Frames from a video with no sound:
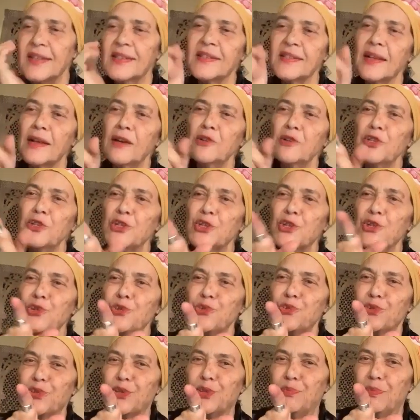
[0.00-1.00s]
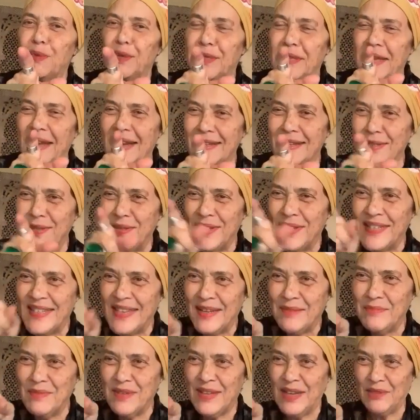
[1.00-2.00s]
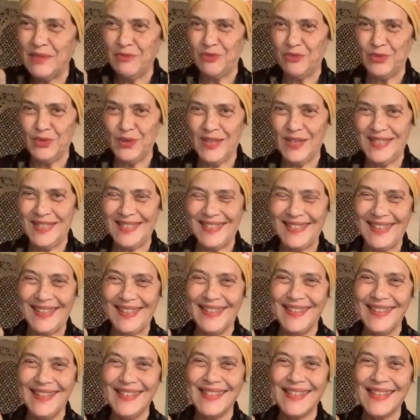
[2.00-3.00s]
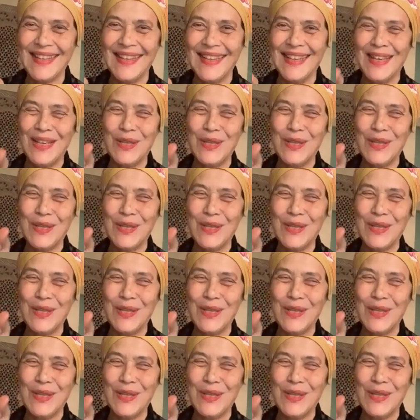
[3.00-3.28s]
It's outsourced, but at the same time, for instance,